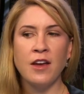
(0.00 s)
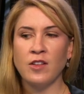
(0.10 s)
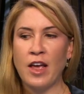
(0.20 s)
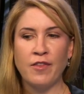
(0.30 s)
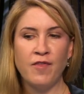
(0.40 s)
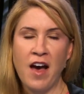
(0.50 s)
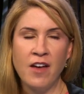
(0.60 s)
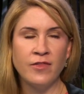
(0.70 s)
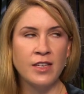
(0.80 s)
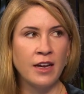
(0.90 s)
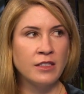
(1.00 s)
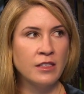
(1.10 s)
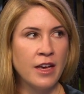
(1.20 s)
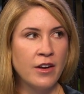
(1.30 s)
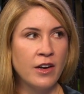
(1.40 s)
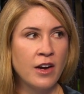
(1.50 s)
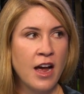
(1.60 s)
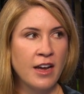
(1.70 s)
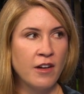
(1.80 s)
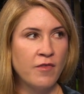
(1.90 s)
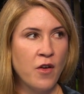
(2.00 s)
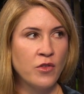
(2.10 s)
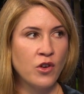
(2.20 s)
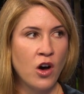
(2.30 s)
And like five seconds later, I get a phone